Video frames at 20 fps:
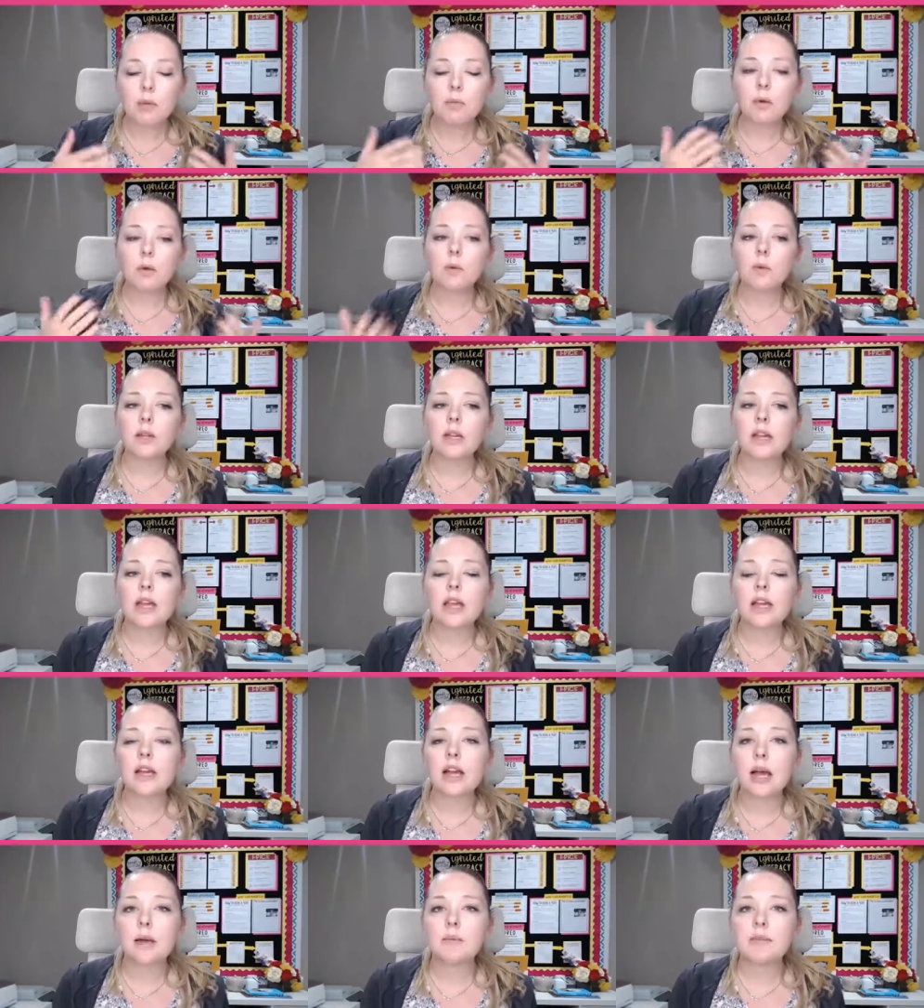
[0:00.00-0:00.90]
But really,
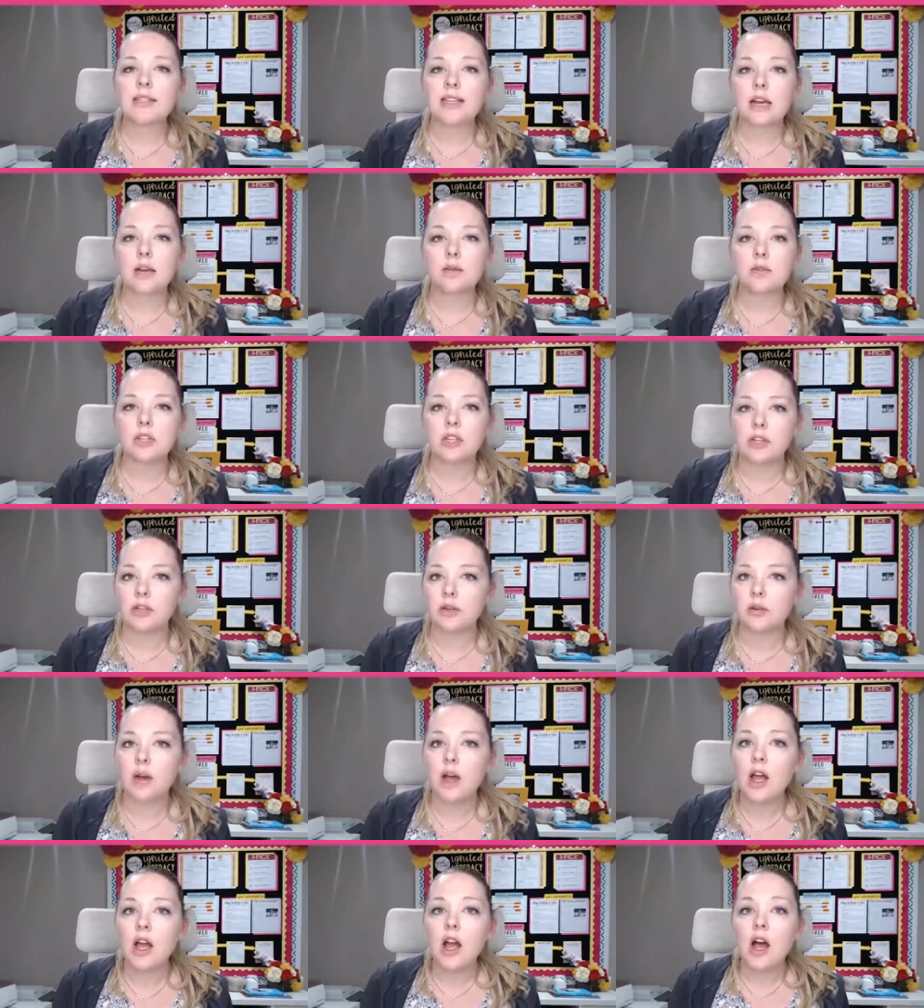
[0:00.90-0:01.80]
it comes down
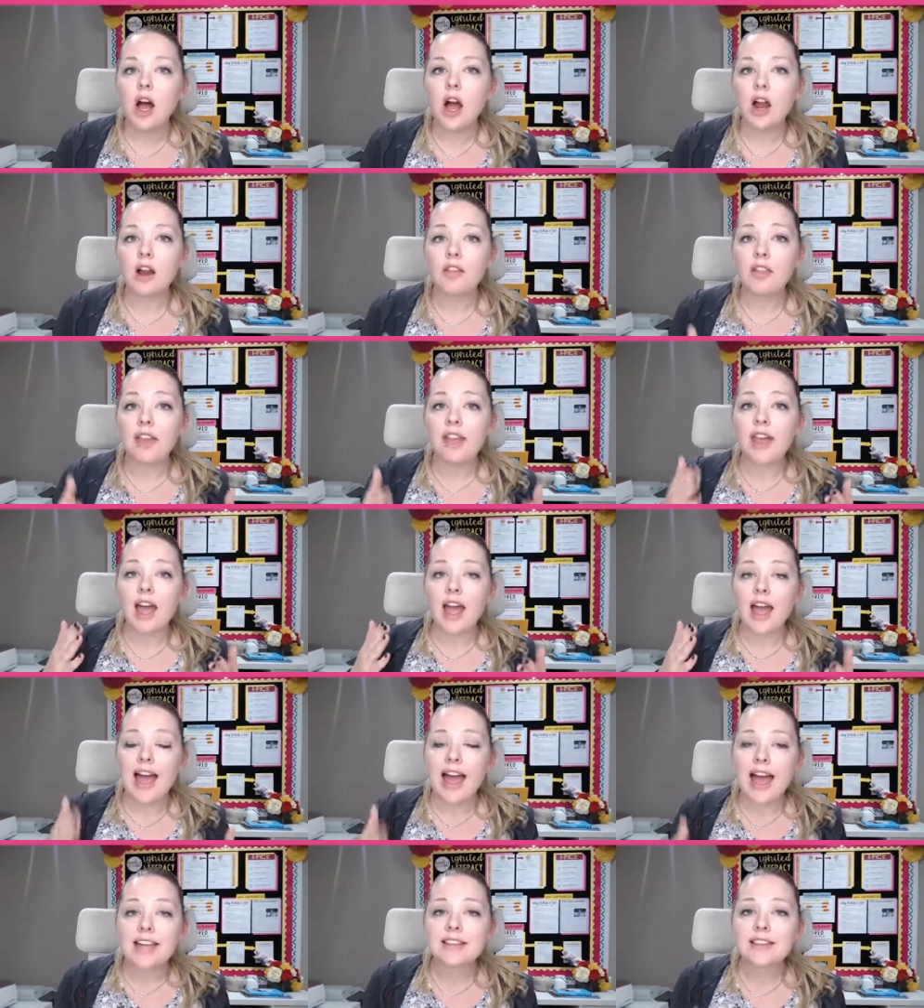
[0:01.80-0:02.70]
to are they
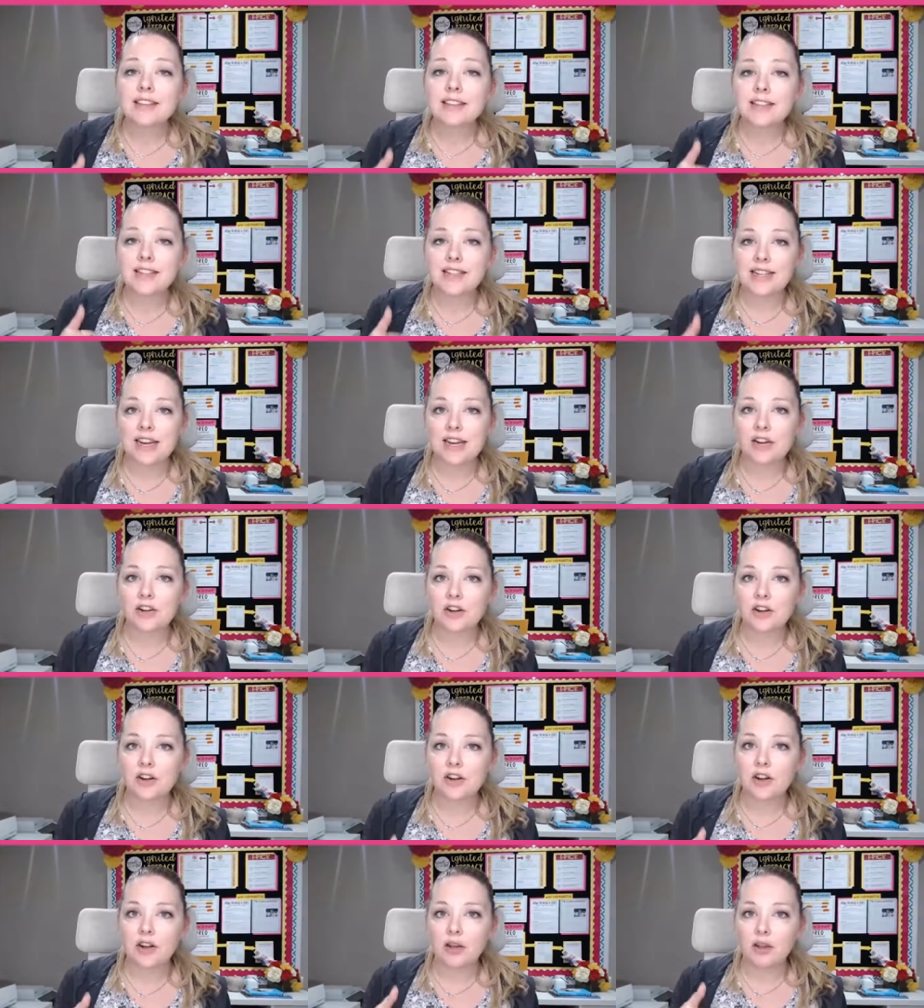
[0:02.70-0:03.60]
at
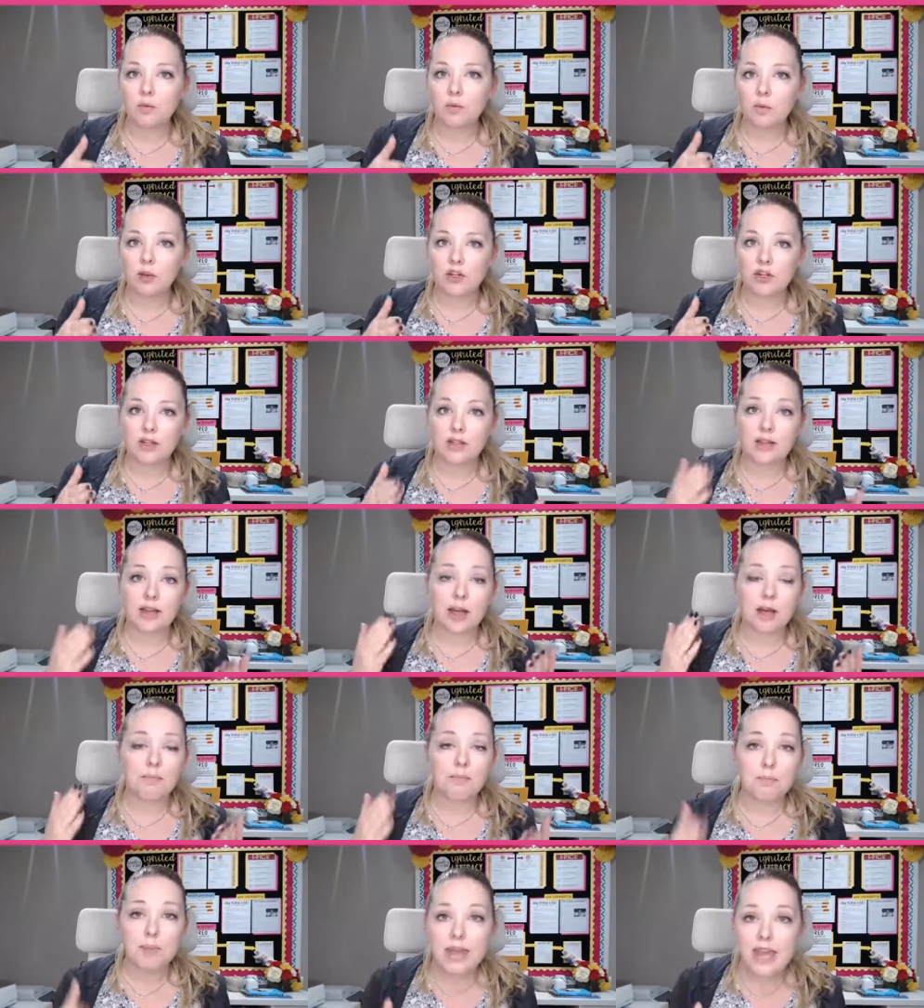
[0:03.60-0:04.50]
standard, which is
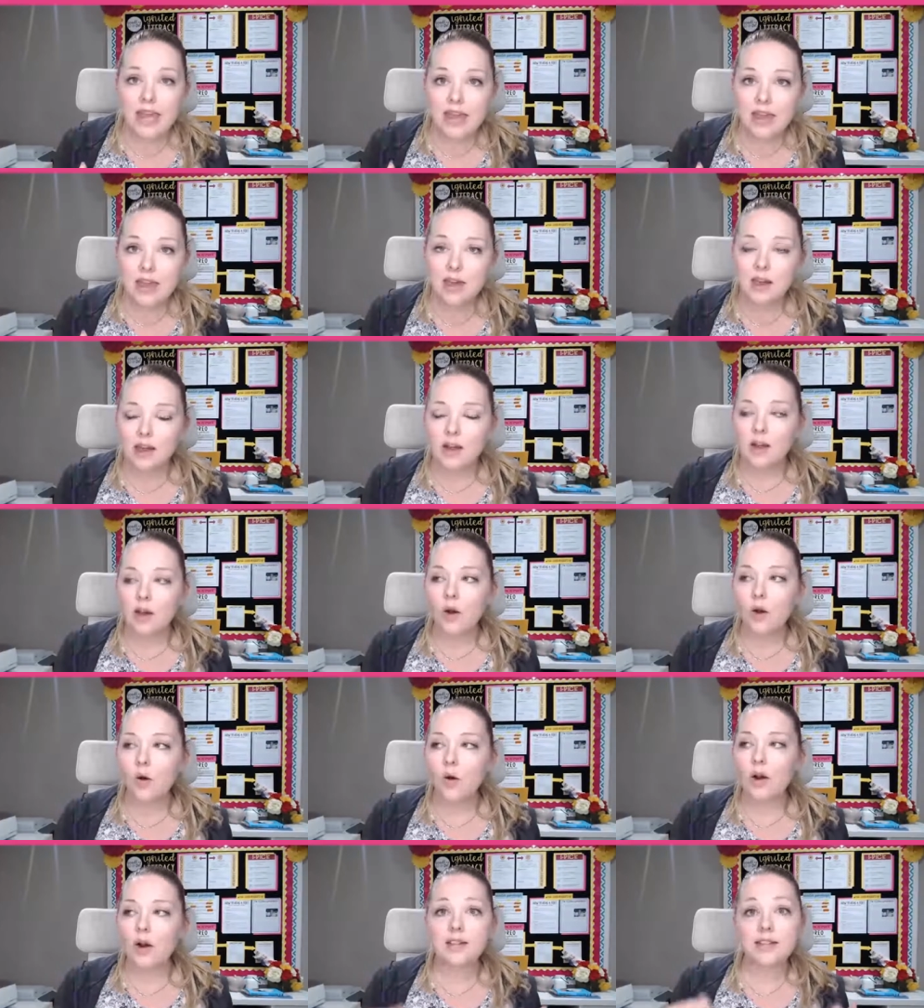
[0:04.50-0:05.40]
a B,
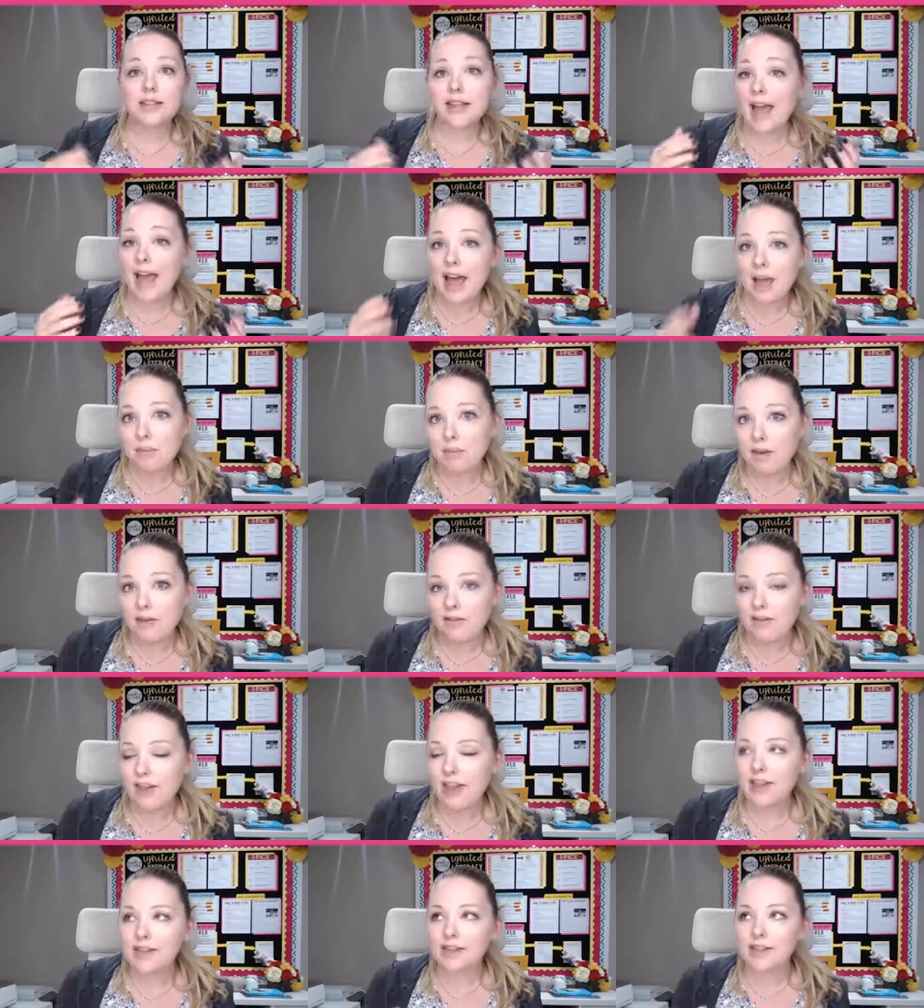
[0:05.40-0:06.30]
or it's a happy
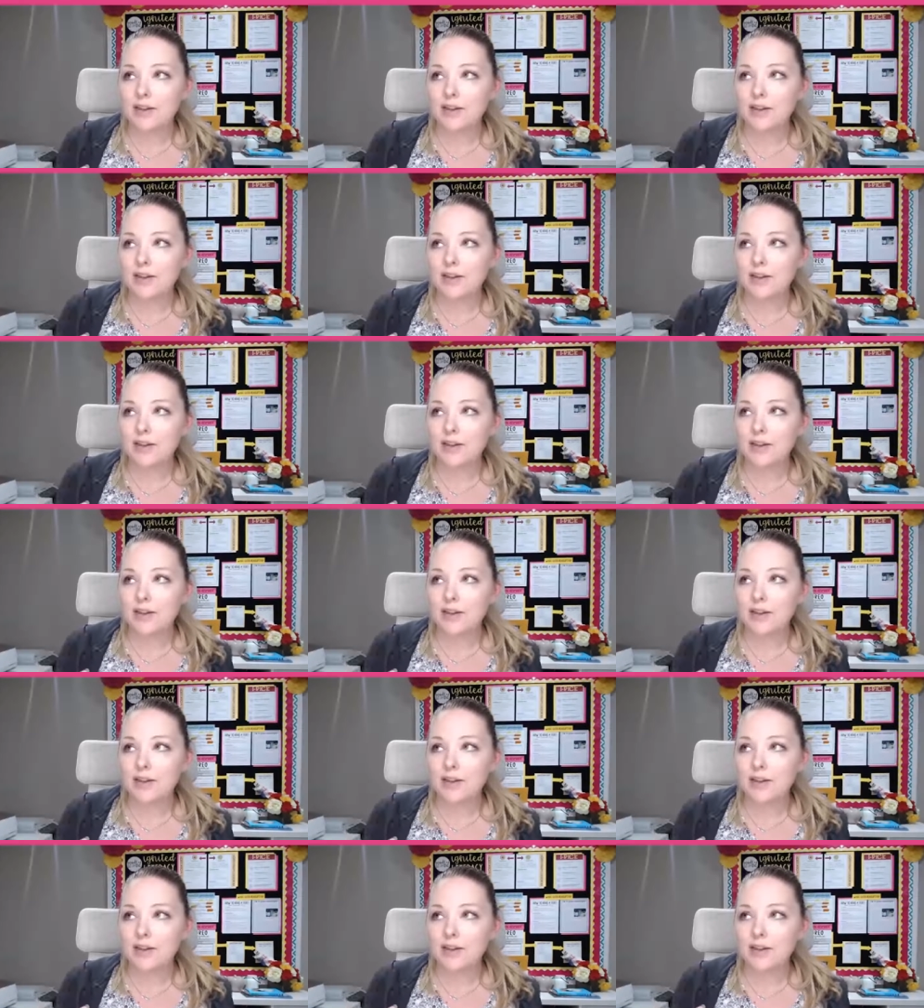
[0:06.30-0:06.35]
face,